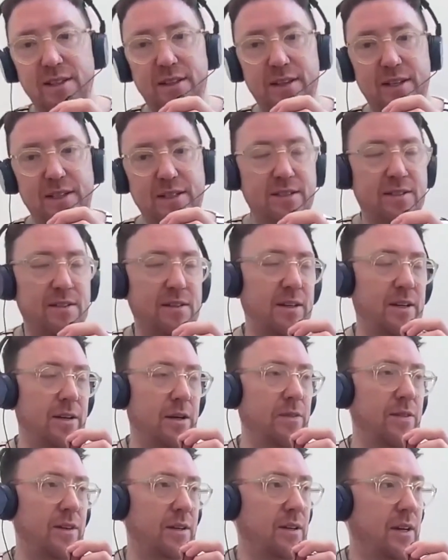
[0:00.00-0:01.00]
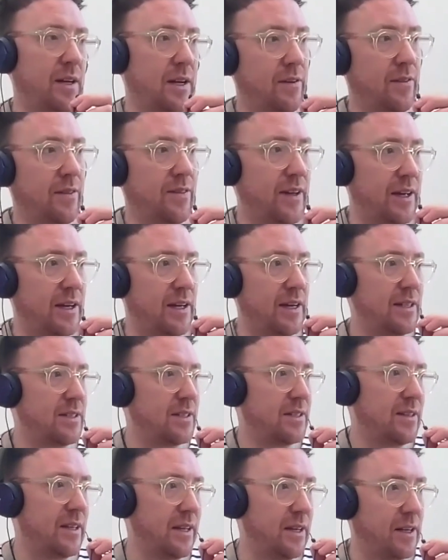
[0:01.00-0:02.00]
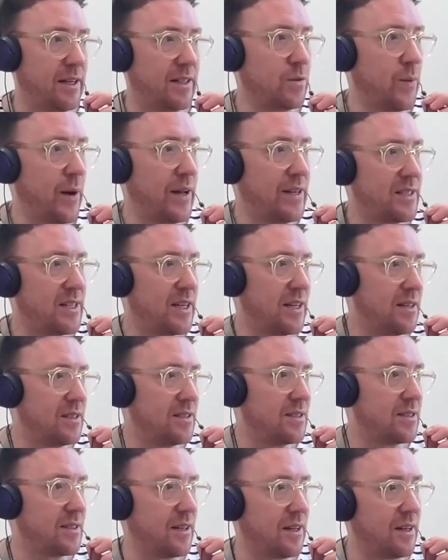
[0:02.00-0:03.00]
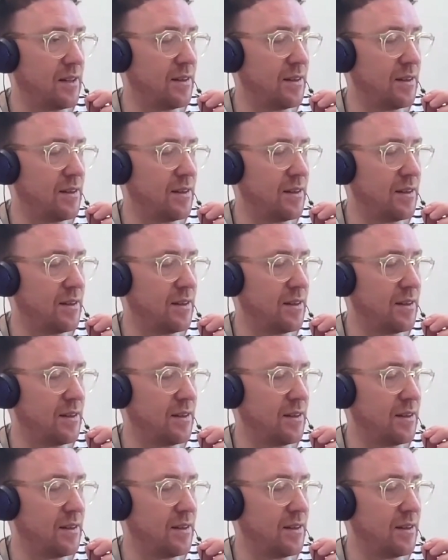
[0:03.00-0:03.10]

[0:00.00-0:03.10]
in these, the early 20s,